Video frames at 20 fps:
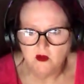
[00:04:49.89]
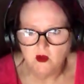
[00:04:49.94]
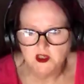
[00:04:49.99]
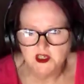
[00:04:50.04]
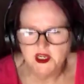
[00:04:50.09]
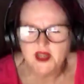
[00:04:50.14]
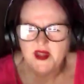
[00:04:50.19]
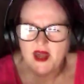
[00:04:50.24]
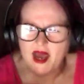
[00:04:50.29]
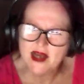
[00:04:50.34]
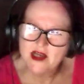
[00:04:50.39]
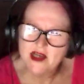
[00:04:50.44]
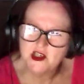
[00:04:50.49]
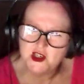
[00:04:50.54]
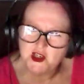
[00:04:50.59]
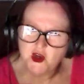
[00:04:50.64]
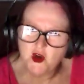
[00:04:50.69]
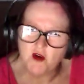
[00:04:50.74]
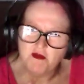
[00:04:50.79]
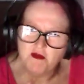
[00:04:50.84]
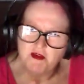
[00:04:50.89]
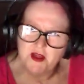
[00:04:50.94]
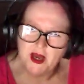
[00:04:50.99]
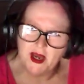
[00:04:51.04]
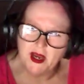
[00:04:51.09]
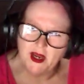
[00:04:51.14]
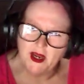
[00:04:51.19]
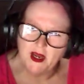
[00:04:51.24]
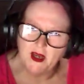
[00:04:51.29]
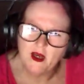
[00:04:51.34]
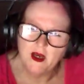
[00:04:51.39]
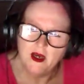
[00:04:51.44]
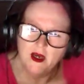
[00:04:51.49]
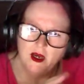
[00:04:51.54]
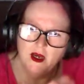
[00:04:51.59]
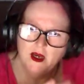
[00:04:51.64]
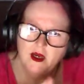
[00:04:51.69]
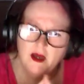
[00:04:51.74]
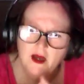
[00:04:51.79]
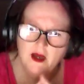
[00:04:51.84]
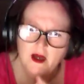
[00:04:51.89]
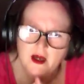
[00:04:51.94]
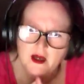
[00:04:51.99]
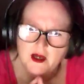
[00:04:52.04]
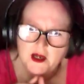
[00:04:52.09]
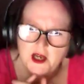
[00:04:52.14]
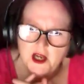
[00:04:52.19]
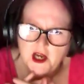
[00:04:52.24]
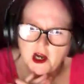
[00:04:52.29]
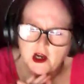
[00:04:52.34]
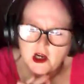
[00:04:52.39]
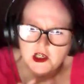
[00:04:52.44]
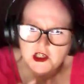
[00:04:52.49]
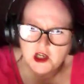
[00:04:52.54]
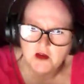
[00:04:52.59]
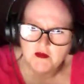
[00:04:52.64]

Was it that sort of thing? Because